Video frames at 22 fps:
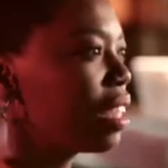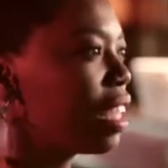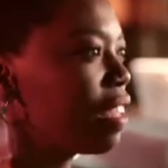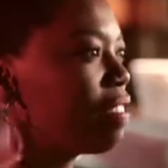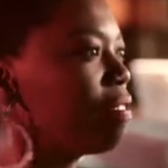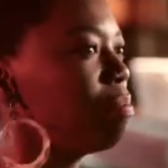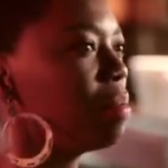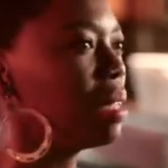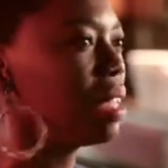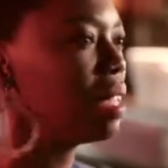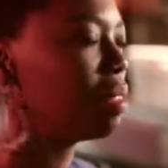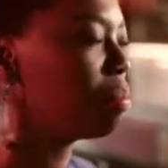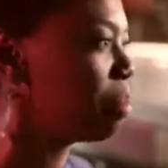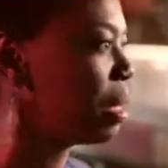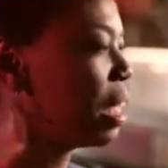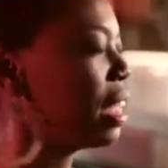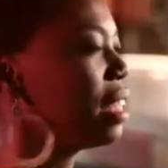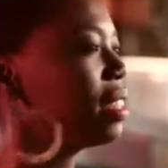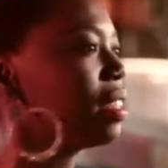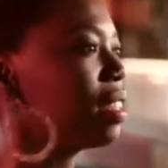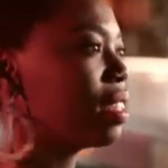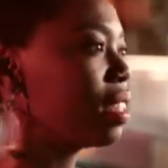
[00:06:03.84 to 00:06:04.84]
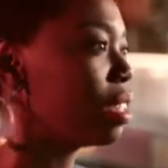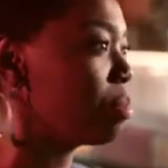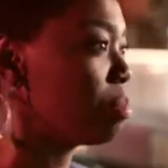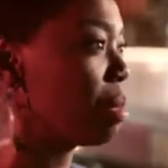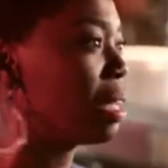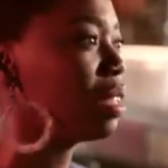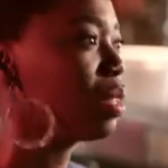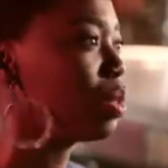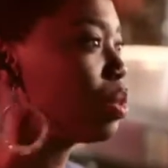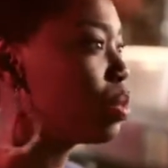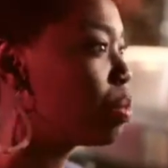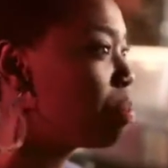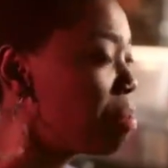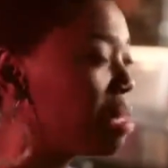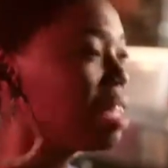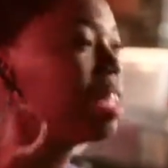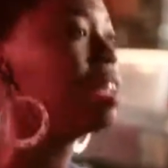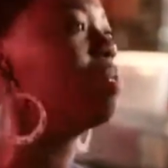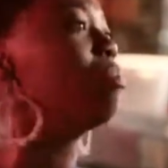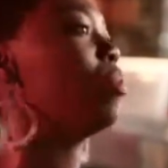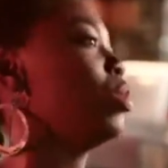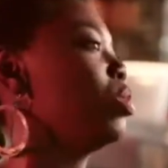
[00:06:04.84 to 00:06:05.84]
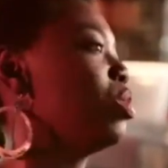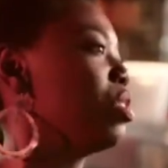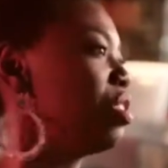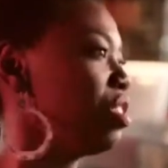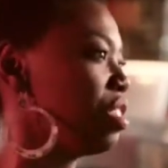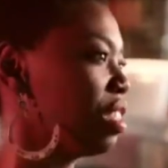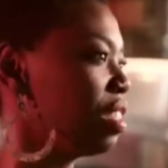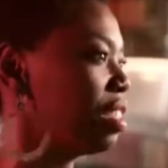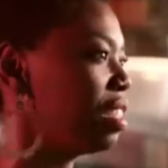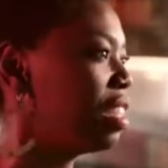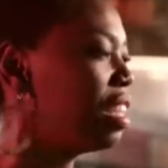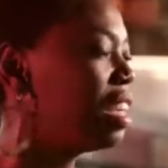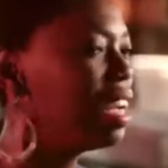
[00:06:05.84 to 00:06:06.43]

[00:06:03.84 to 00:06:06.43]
give me place and space to be a musician.